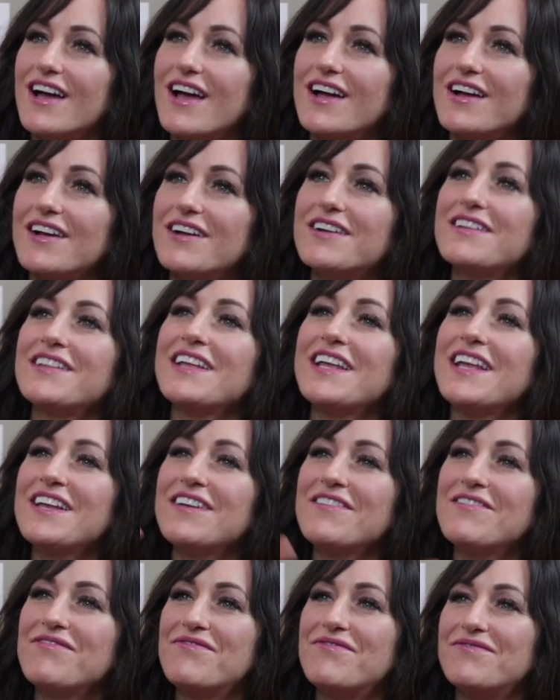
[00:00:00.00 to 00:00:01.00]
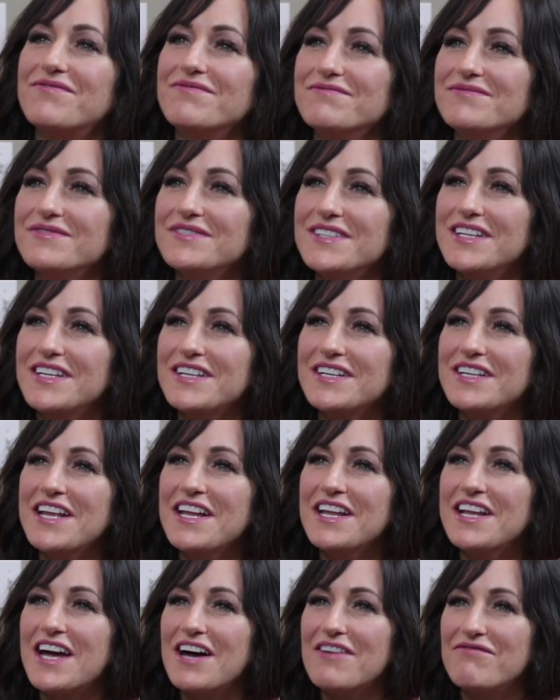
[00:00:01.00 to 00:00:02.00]

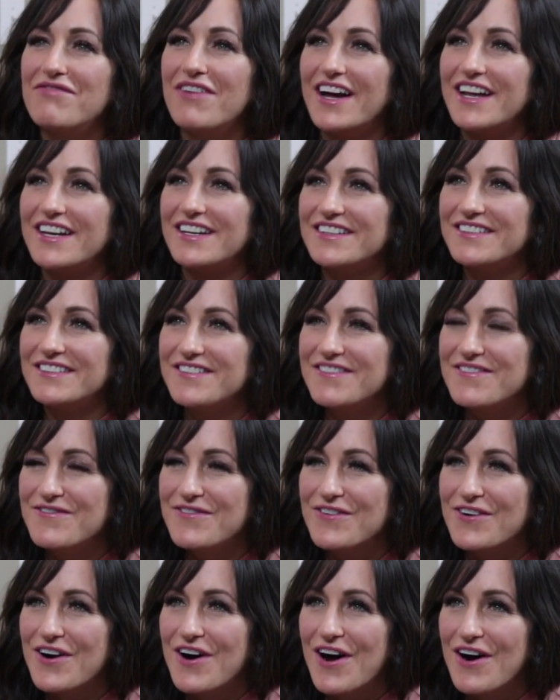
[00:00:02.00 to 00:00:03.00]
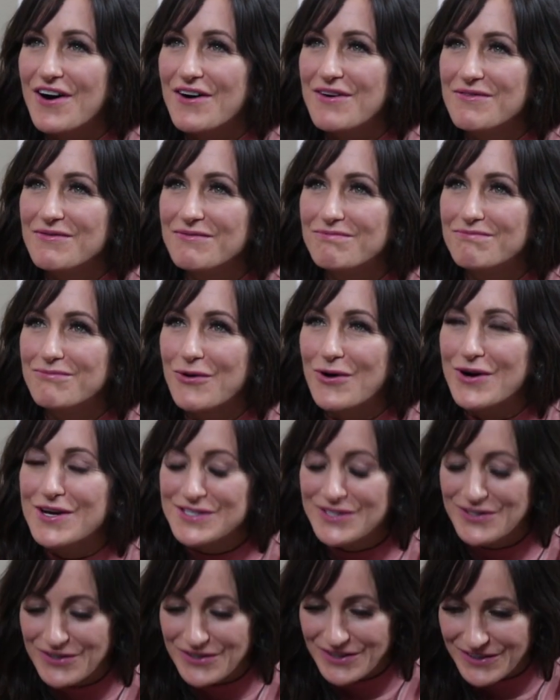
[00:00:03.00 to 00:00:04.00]
clean-cut fun for all boys and
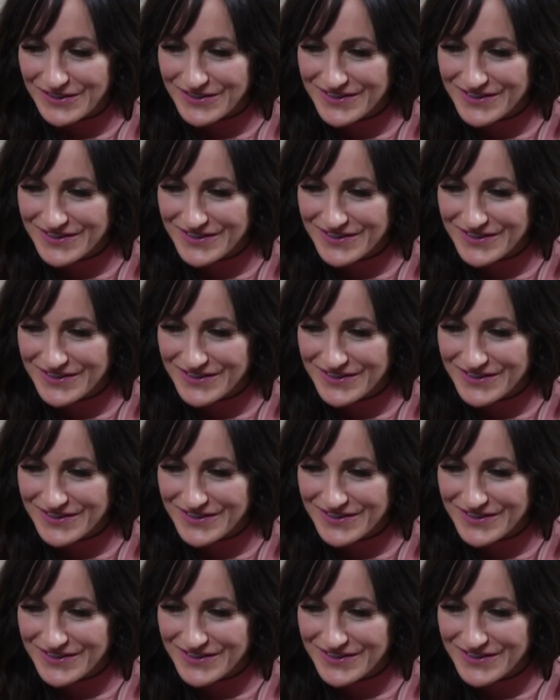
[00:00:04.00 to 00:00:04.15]
girls.